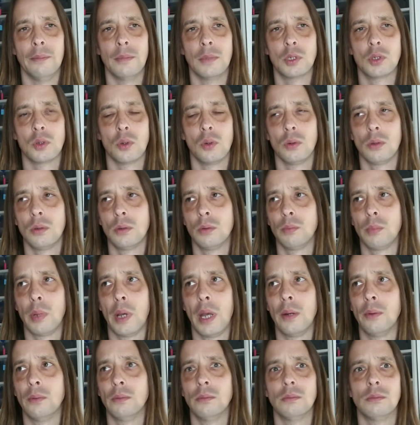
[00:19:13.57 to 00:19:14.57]
It's all
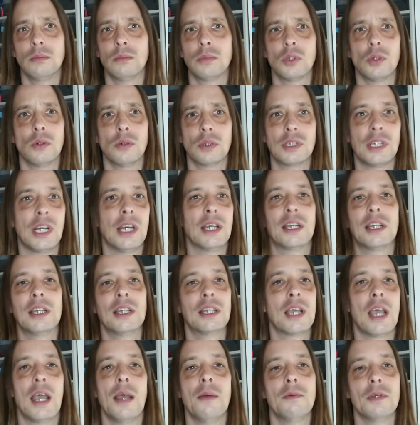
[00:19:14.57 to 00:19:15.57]
about sort of
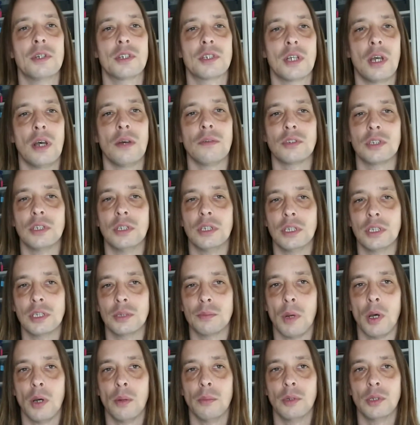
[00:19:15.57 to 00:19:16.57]
taking care of yourselves in
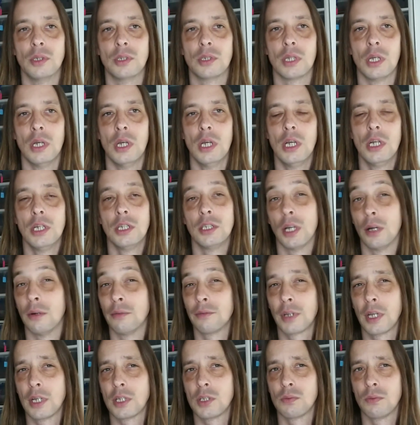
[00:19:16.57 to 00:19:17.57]
these moments.
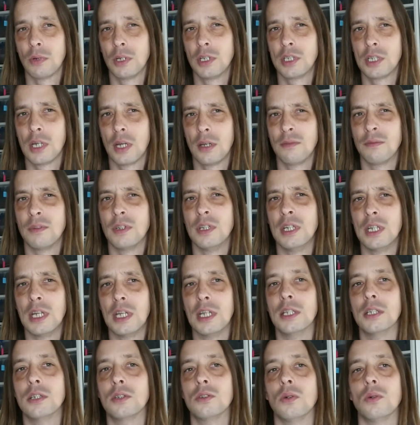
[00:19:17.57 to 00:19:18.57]
Don't forget to reach out if you
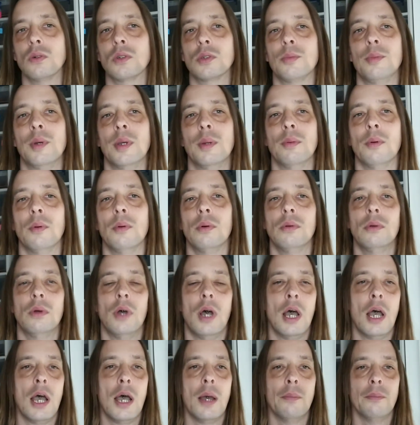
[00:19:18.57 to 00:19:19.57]
need to talk to people.
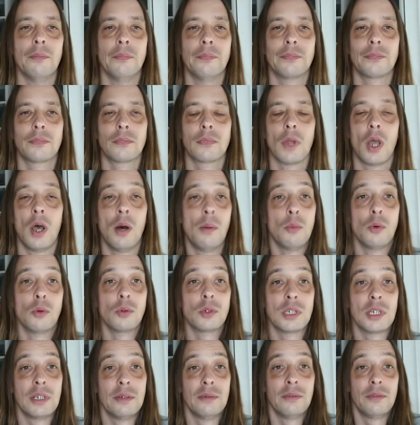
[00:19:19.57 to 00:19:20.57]
I'm
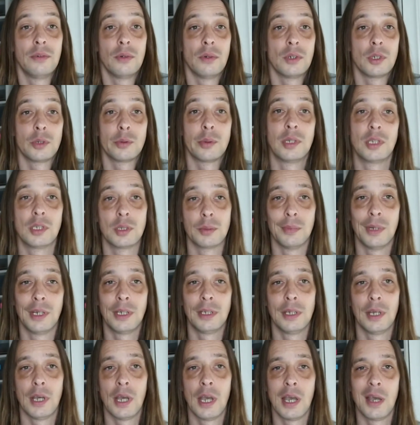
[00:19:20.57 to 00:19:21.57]
always here if you want to speak to
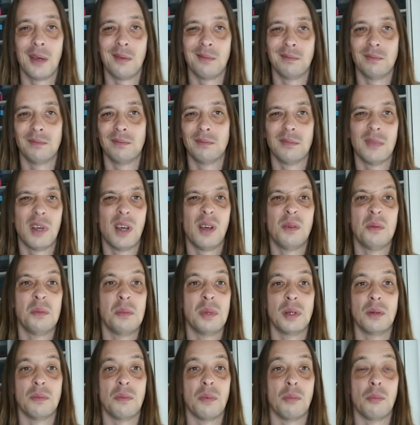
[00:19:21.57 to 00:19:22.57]
me. I'm a
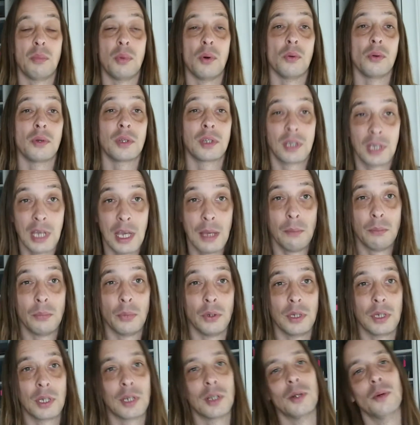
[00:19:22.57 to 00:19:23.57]
bit of a boring git,
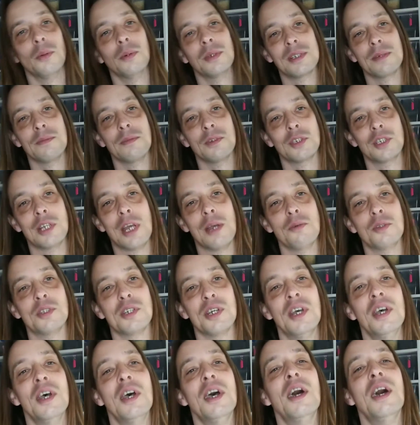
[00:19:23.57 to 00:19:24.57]
but you can always have a
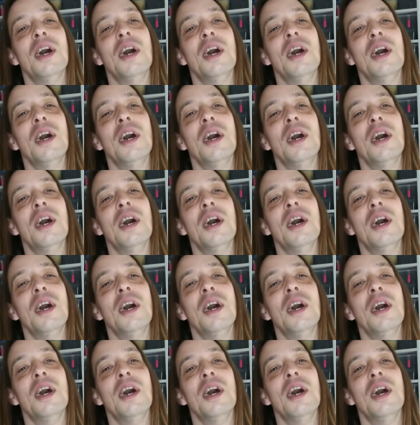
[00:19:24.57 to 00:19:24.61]
shout.